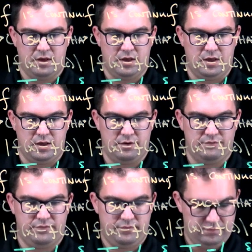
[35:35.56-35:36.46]

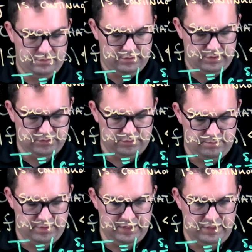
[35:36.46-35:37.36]
of, this
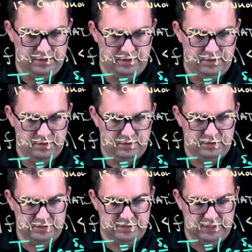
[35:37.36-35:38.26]
would be
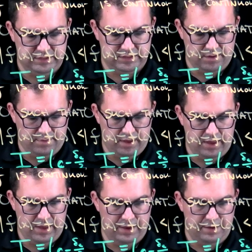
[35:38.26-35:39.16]
C sub
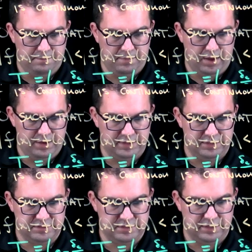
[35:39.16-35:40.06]
I
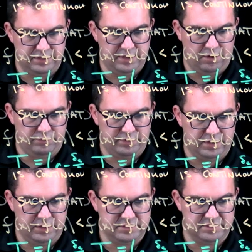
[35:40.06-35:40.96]
minus
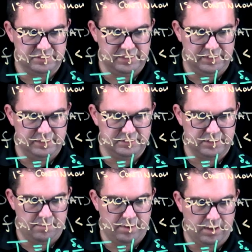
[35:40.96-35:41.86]
delta C
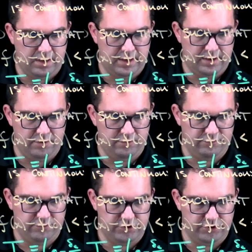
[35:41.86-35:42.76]
sub I
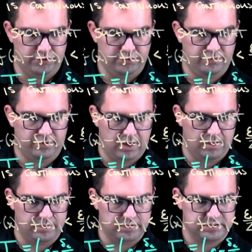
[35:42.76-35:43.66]
over 2,
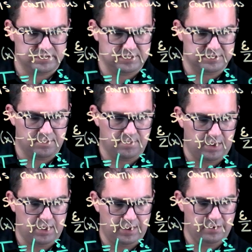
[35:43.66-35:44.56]
comma, C sub
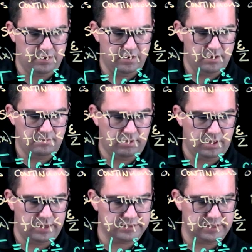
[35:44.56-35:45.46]
I
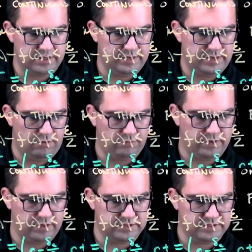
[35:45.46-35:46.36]
plus
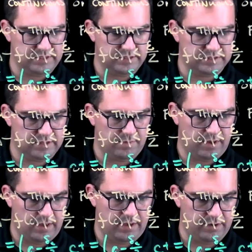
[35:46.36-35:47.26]
delta C sub
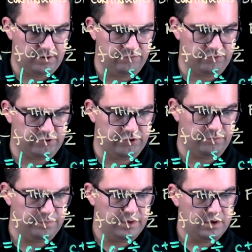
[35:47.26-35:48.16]
I over
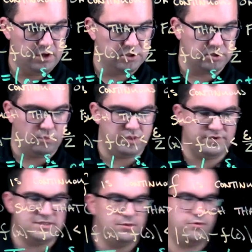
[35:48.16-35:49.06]
2. So one of the reasons